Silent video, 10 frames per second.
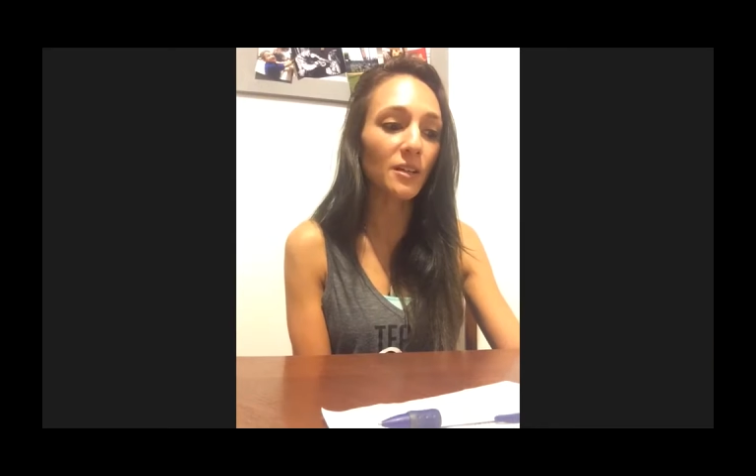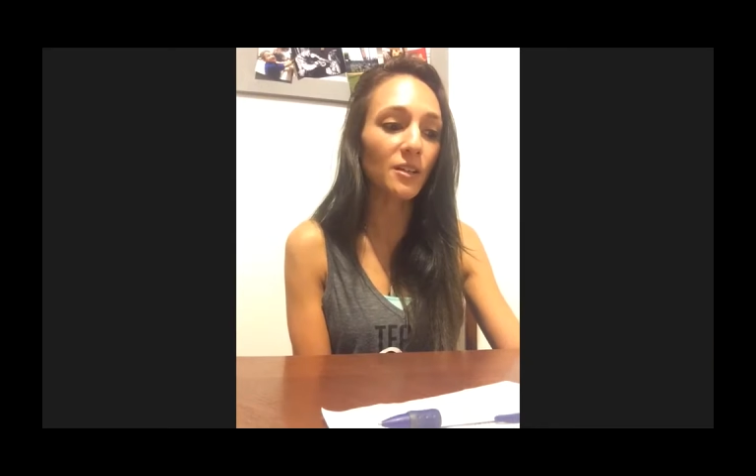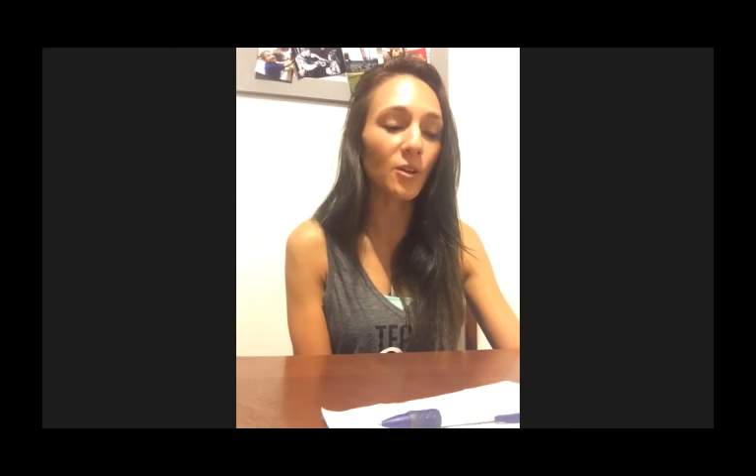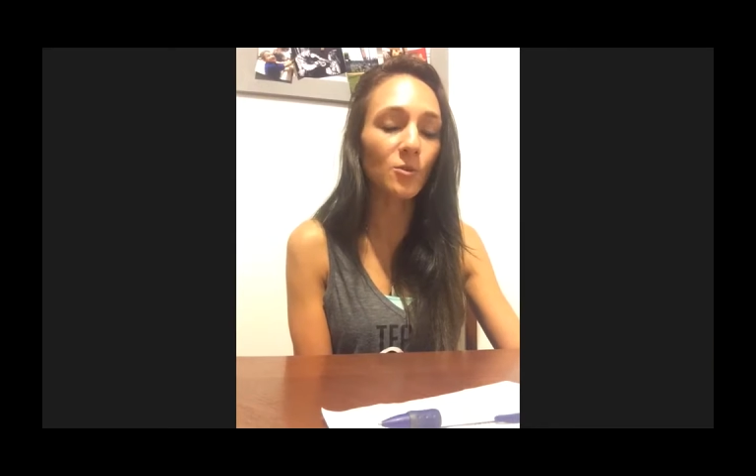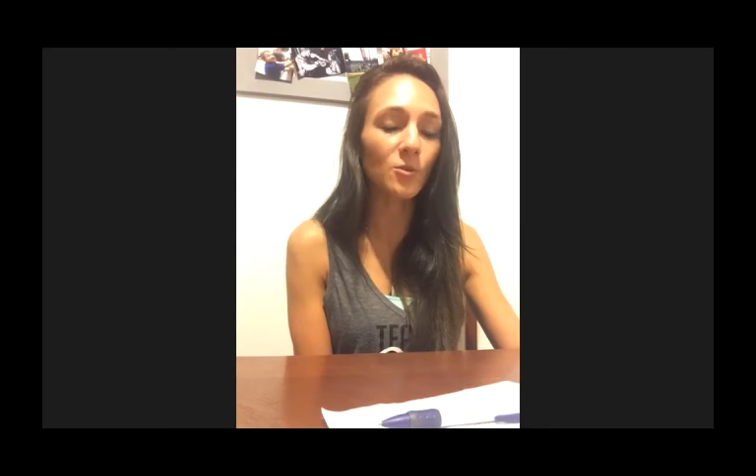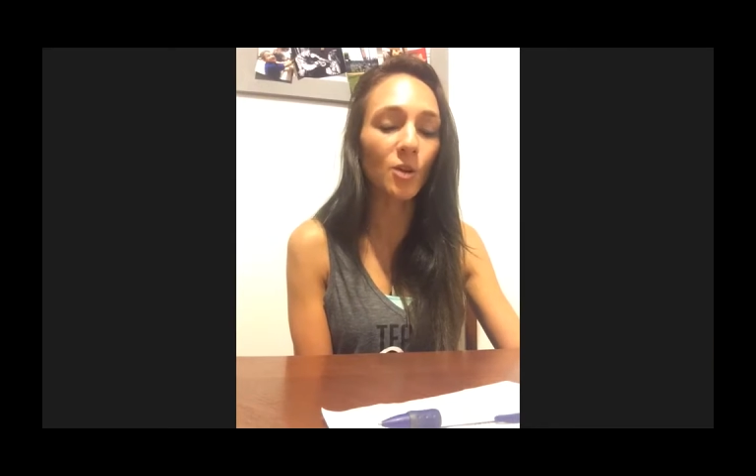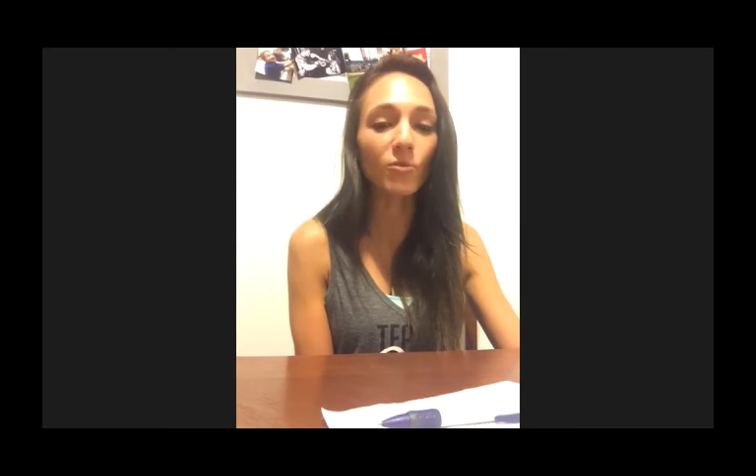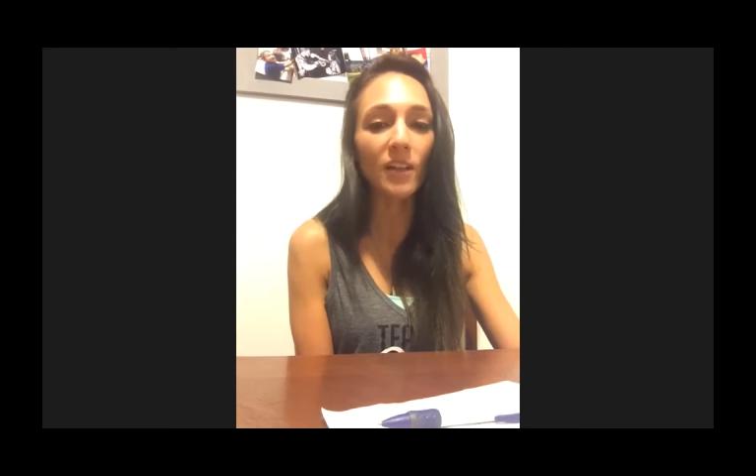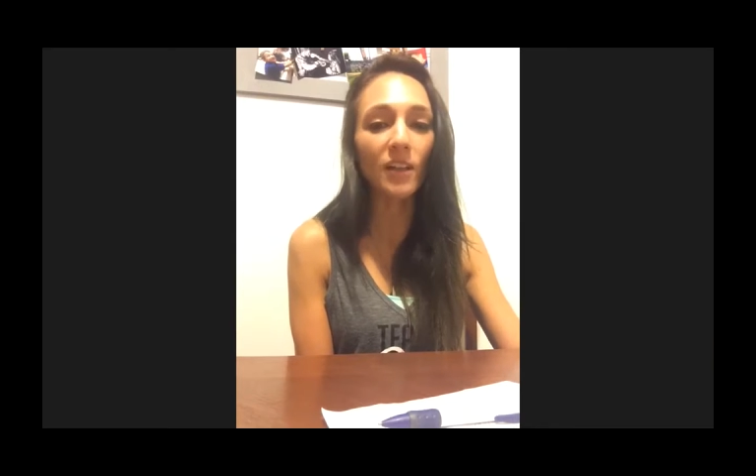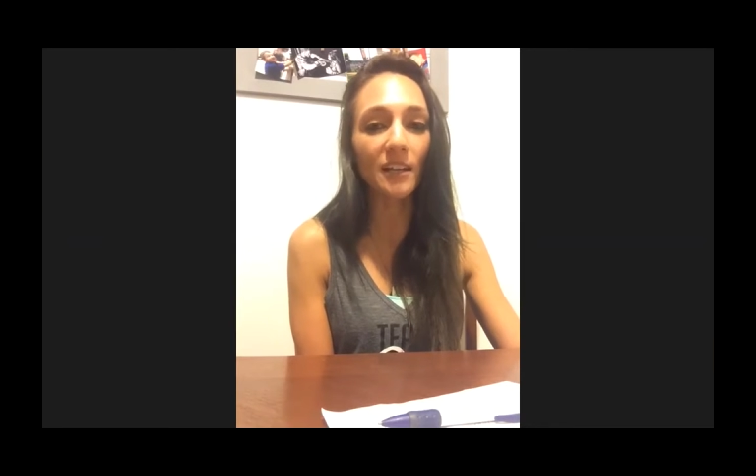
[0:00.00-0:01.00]
you know, don't
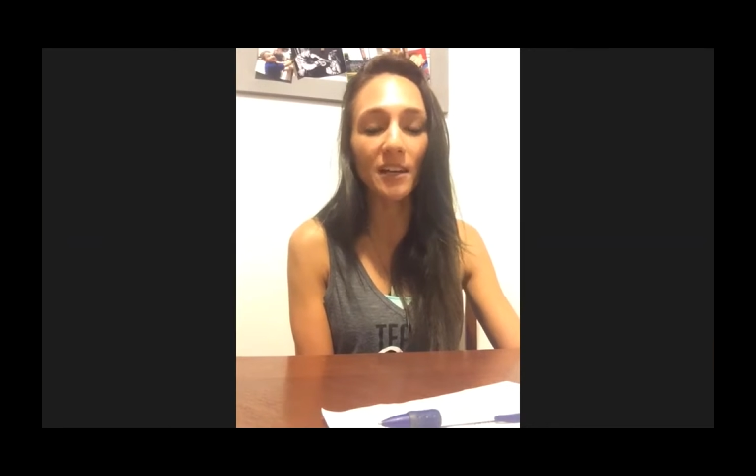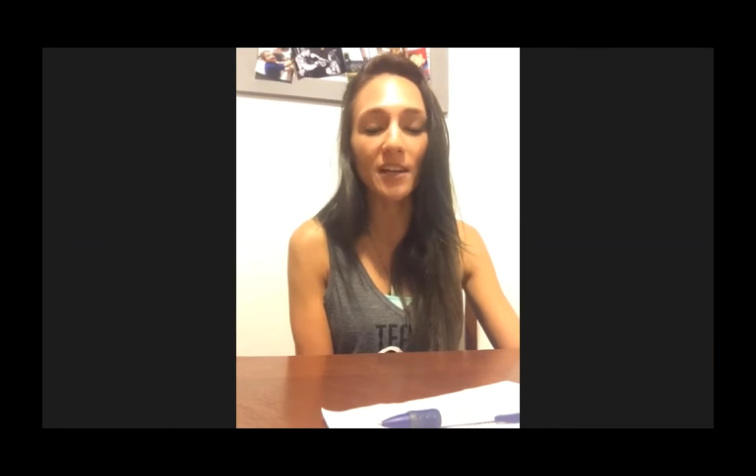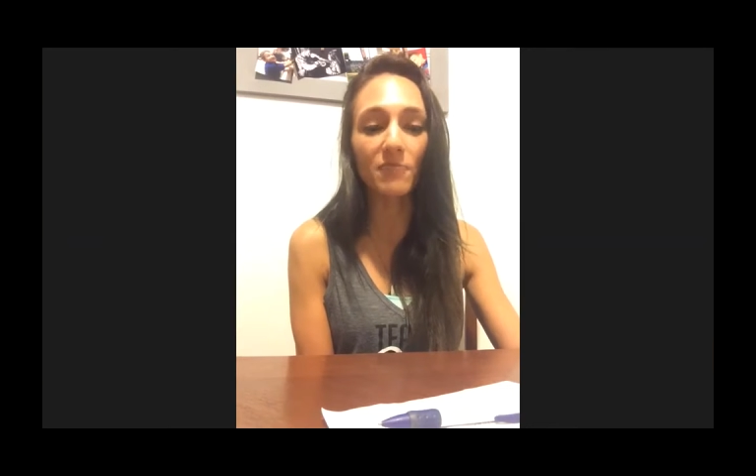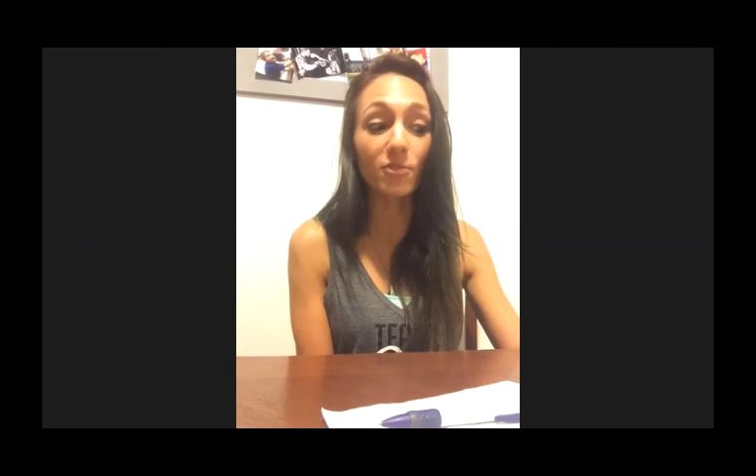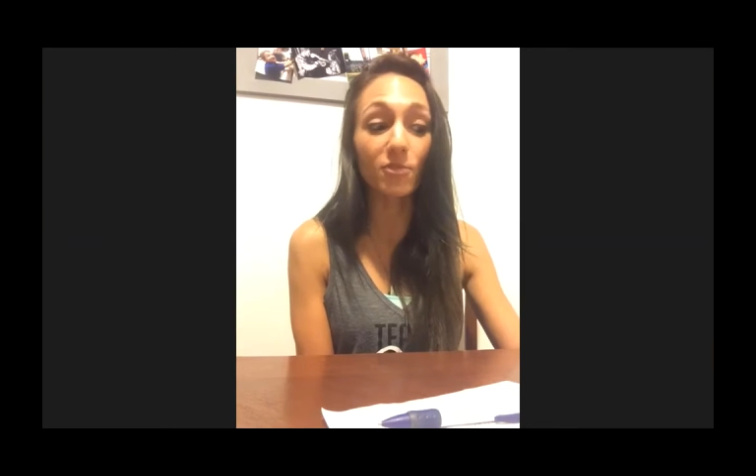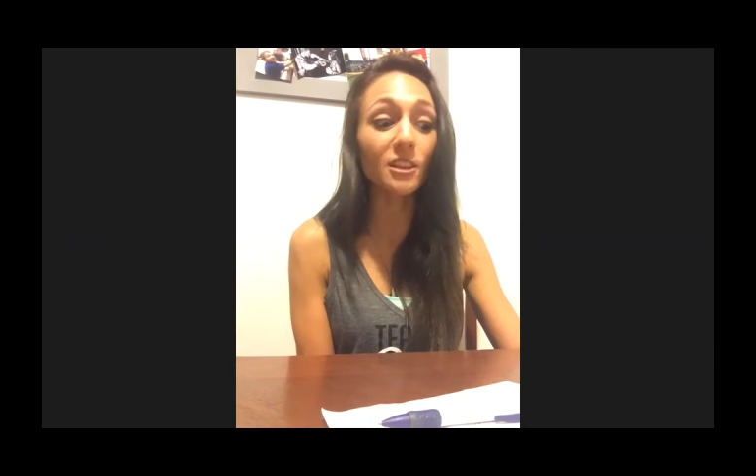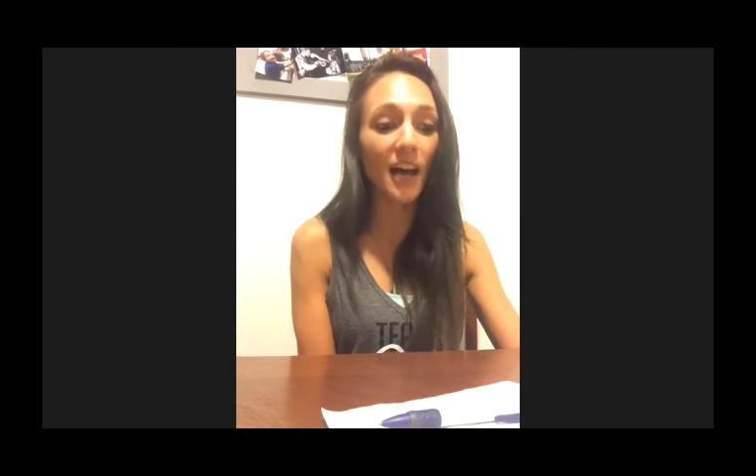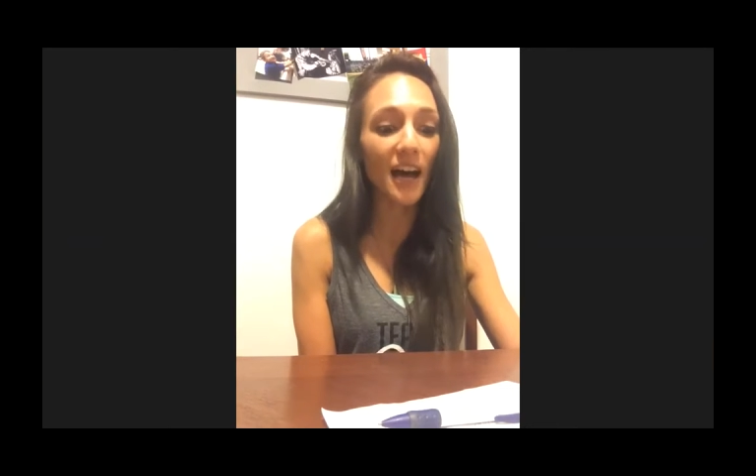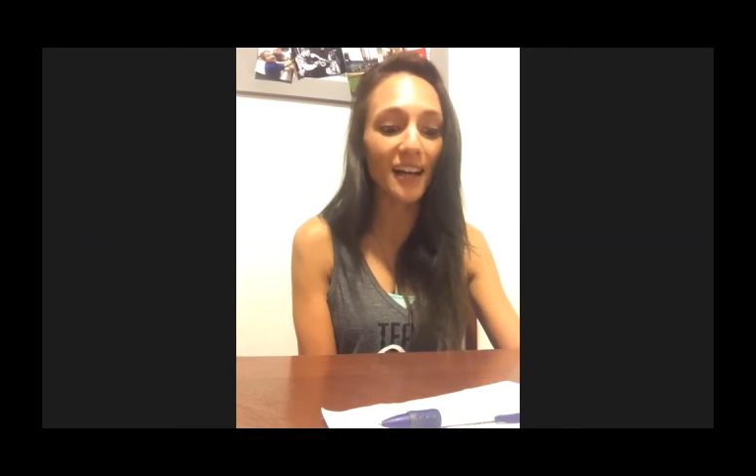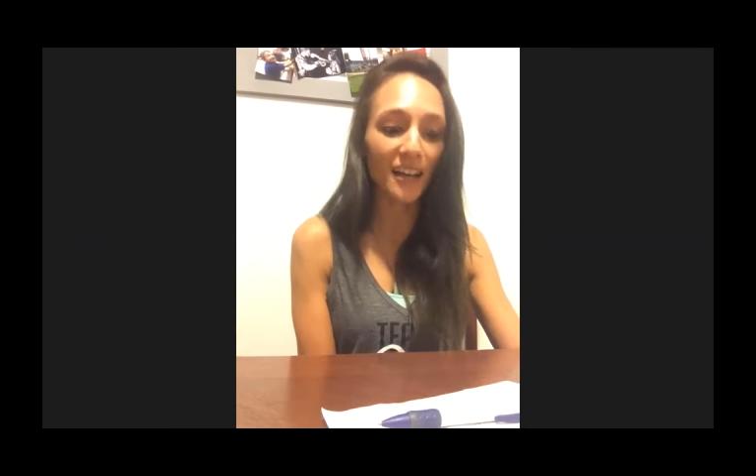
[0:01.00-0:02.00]
rely